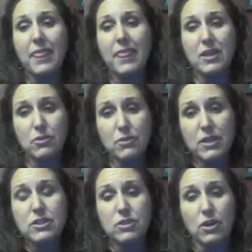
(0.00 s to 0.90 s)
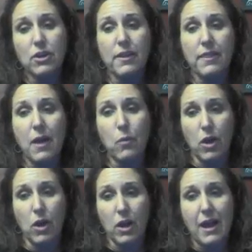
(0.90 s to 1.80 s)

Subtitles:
that you need to turn in that work.